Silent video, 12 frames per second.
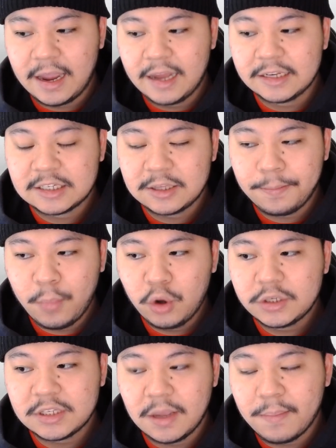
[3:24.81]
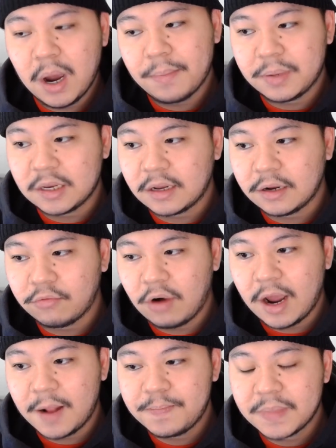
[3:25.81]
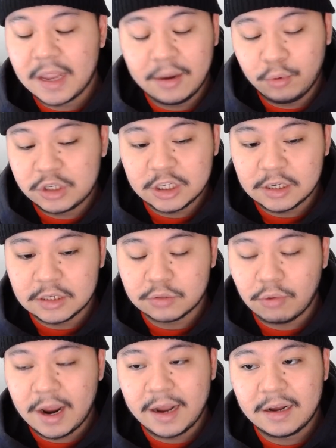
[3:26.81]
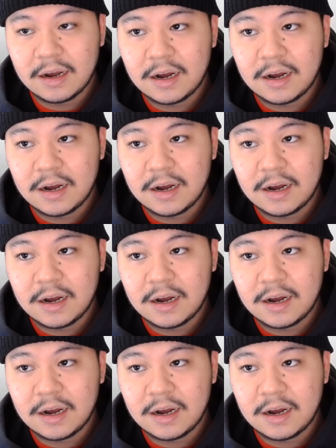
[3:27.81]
And it's the most, in my opinion, right? Which it is, right?